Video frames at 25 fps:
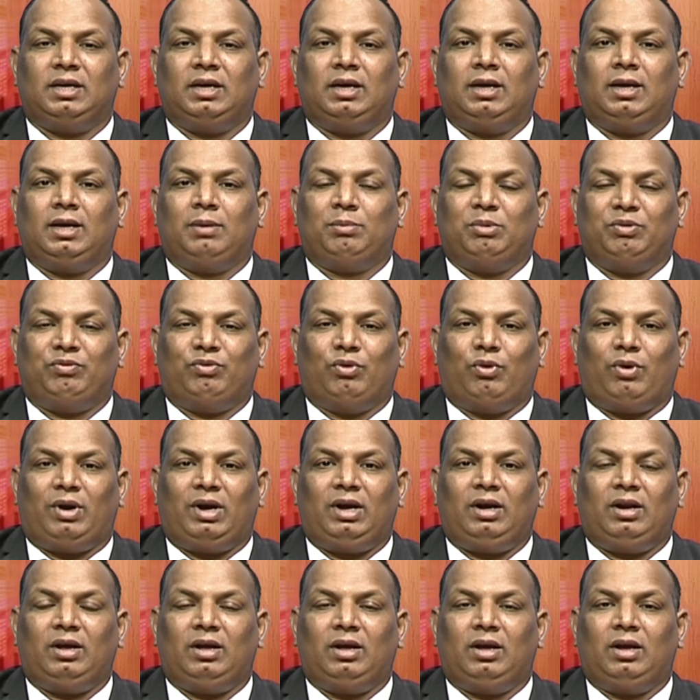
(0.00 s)
before it
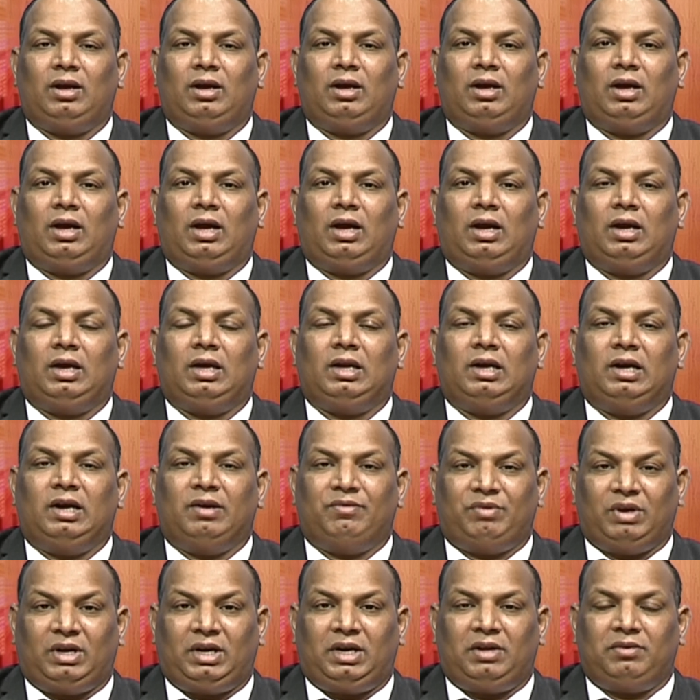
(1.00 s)
in an
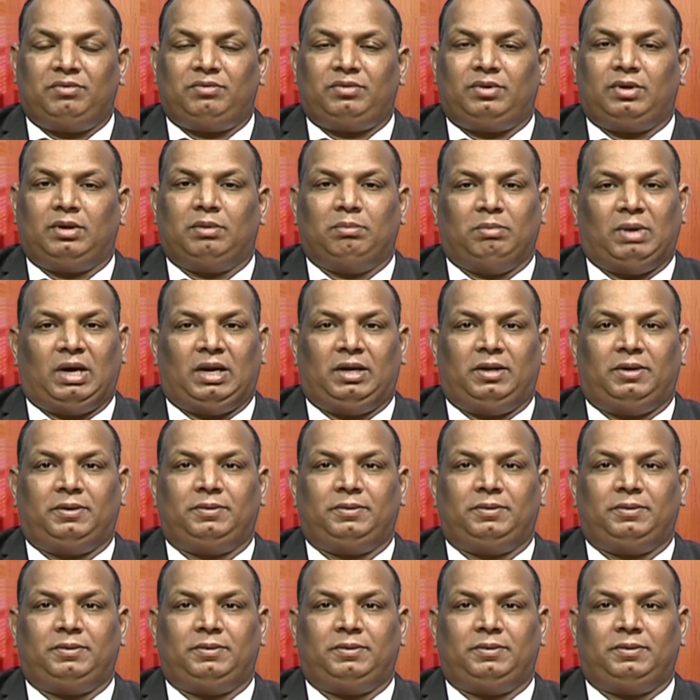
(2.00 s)
effective manner.